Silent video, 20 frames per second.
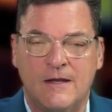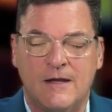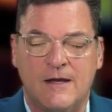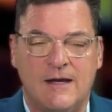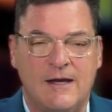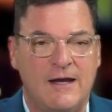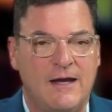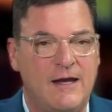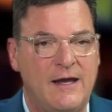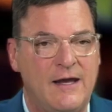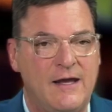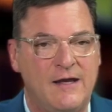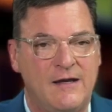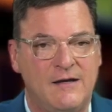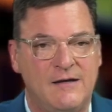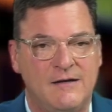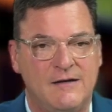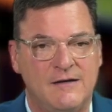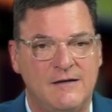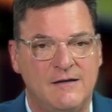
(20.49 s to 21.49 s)

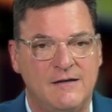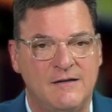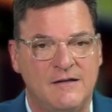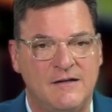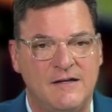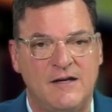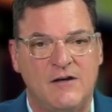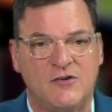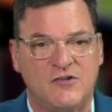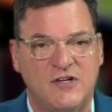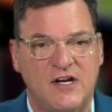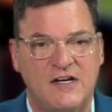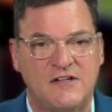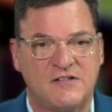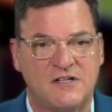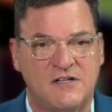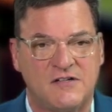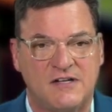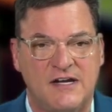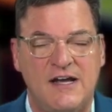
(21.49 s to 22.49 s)
And the DOJ
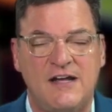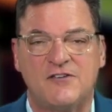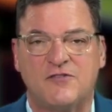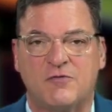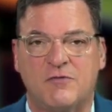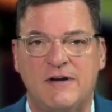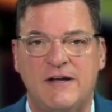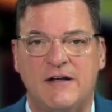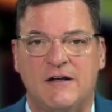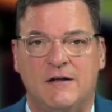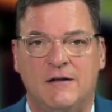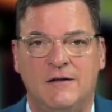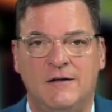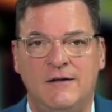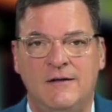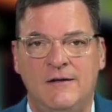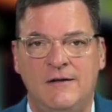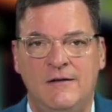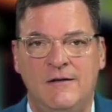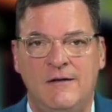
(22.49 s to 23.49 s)
says, yeah, it's real.
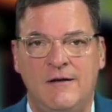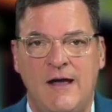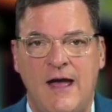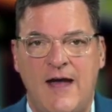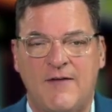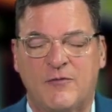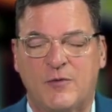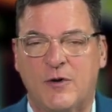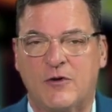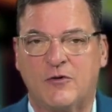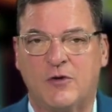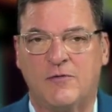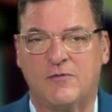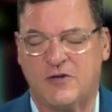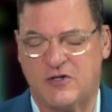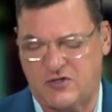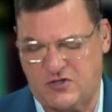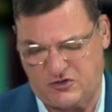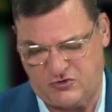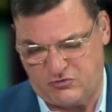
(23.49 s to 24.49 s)
After we were told for
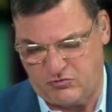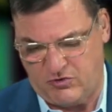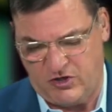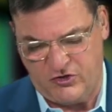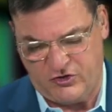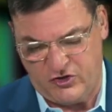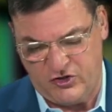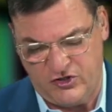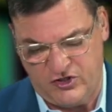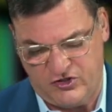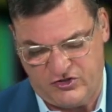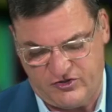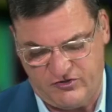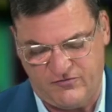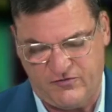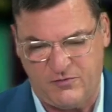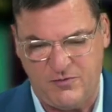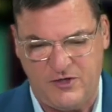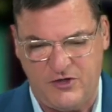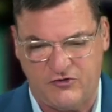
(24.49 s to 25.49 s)
years, that's Russian
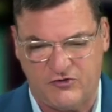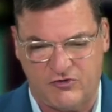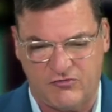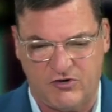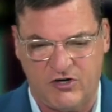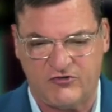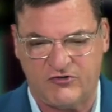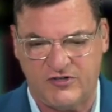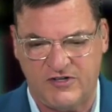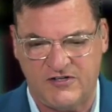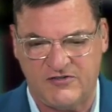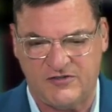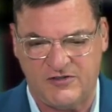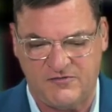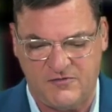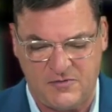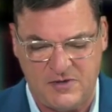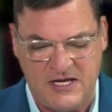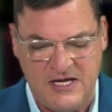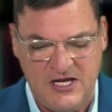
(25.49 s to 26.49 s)
disinformation, Russian
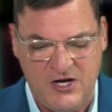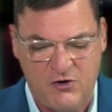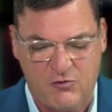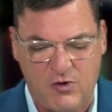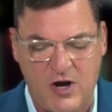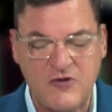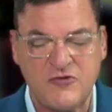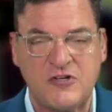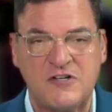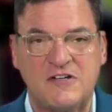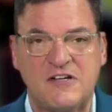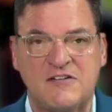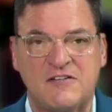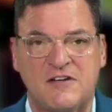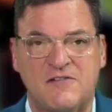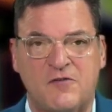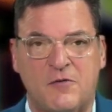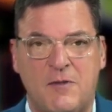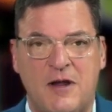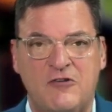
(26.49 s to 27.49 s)
disinformation. Russian
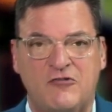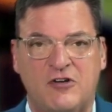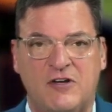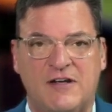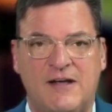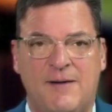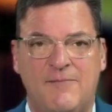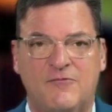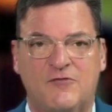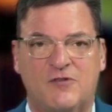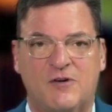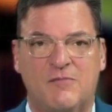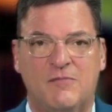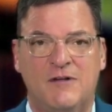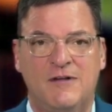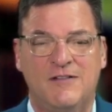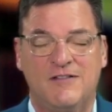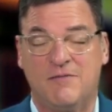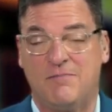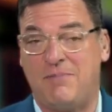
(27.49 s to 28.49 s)
disinformation comes
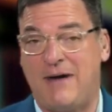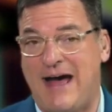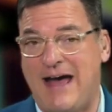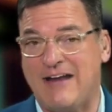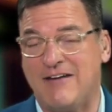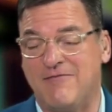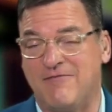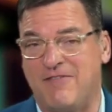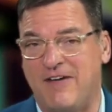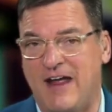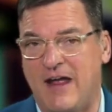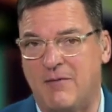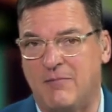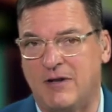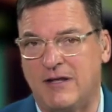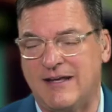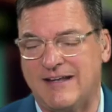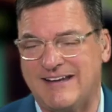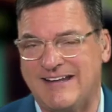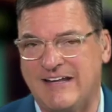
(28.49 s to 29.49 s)
from the Biden
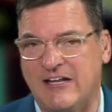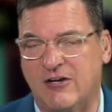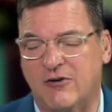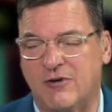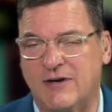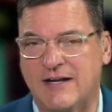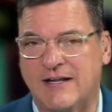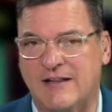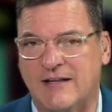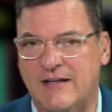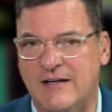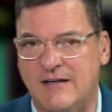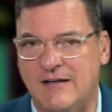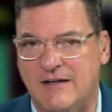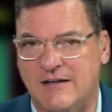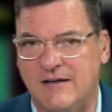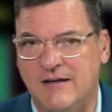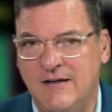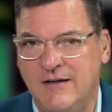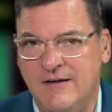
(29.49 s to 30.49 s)
family and Hillary Clinton
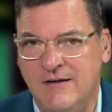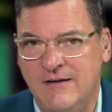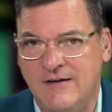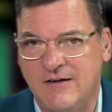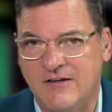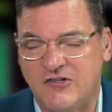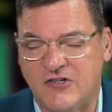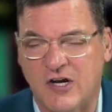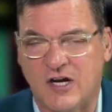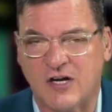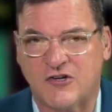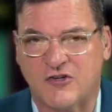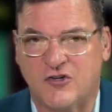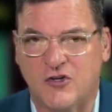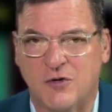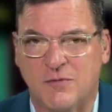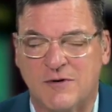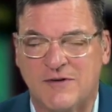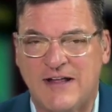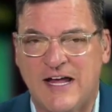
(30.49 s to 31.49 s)
and Chuck
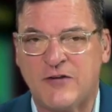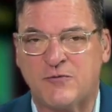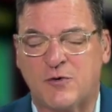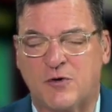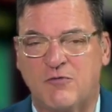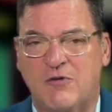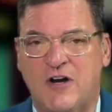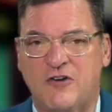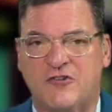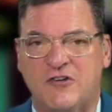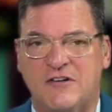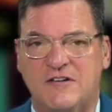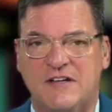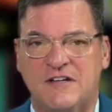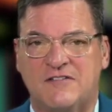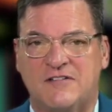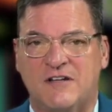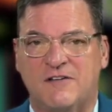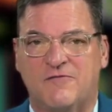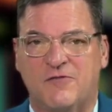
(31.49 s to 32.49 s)
Schumer. That's where Russian
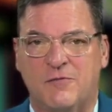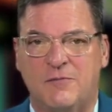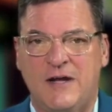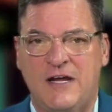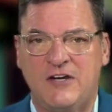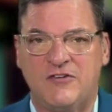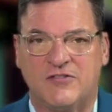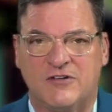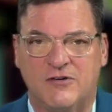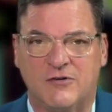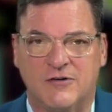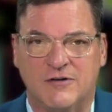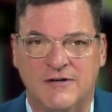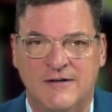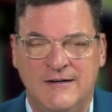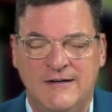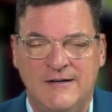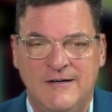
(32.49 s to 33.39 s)
disinformation or,